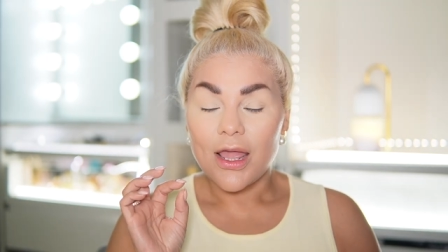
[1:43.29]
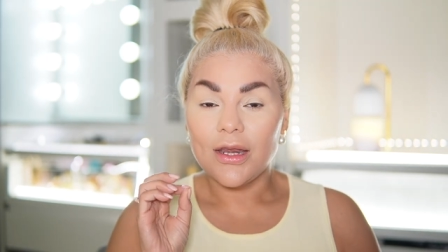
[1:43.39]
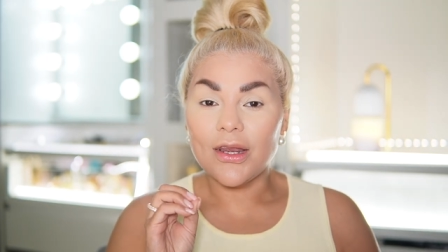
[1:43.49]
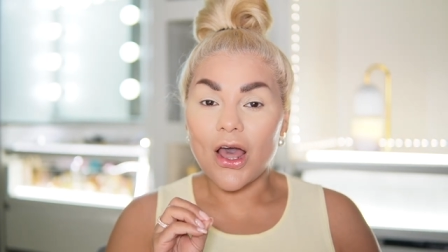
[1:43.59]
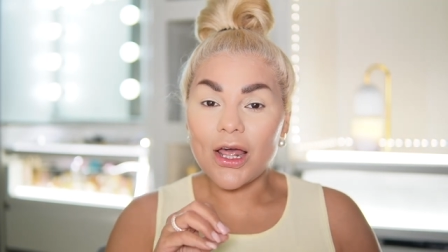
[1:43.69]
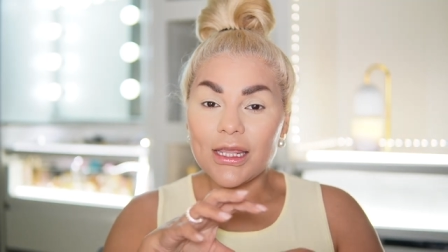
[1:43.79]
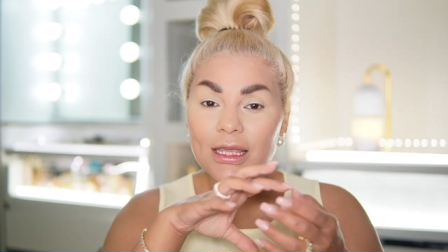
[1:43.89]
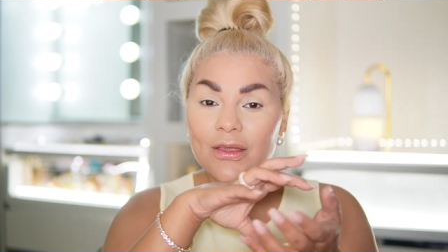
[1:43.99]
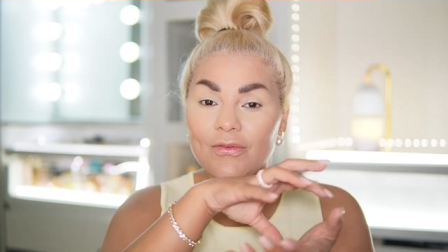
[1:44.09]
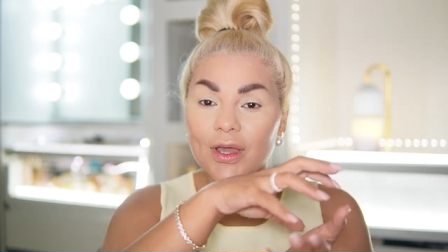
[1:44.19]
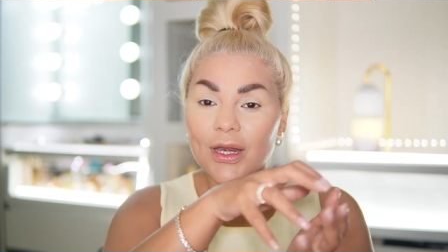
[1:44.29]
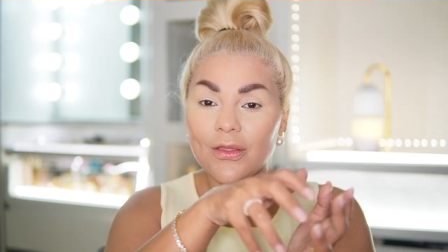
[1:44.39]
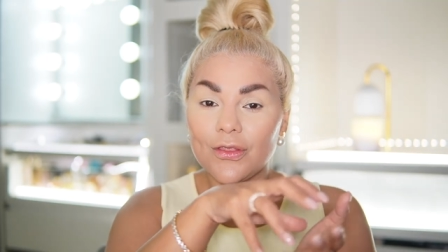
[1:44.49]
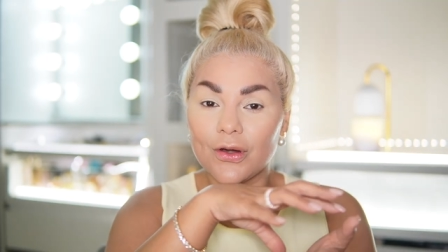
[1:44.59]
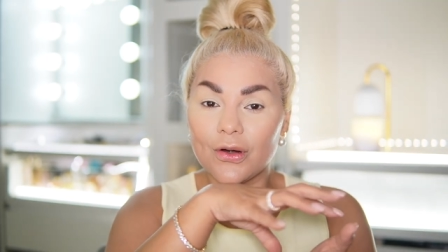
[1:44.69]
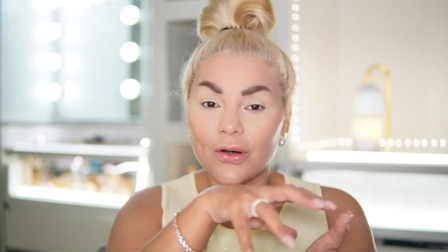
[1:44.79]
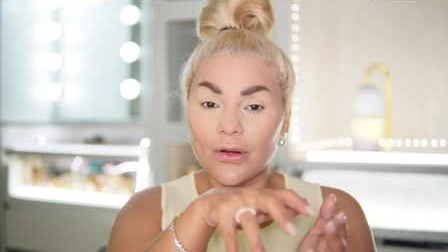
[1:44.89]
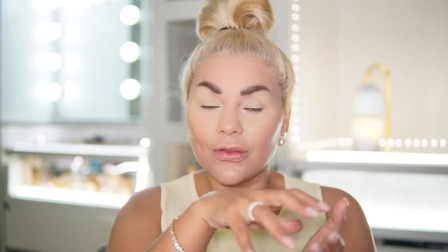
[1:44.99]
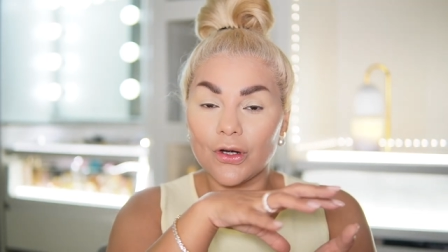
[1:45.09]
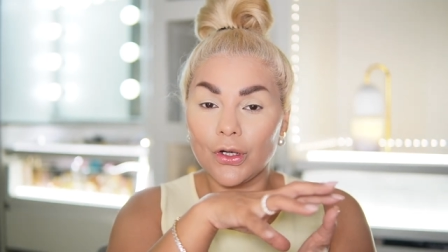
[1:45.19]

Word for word: Not even their, their